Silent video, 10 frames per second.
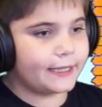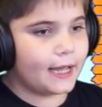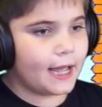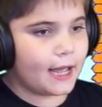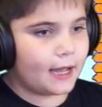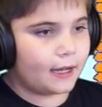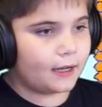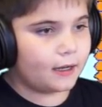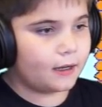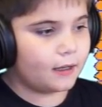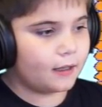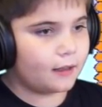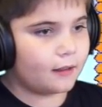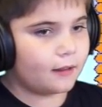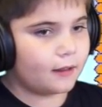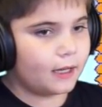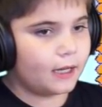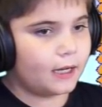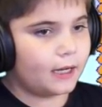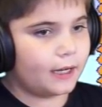yeah!
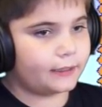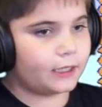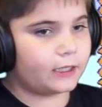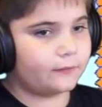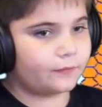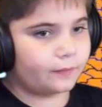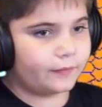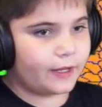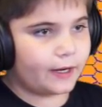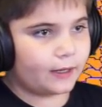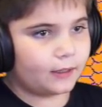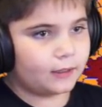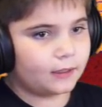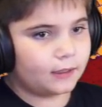I got him from there.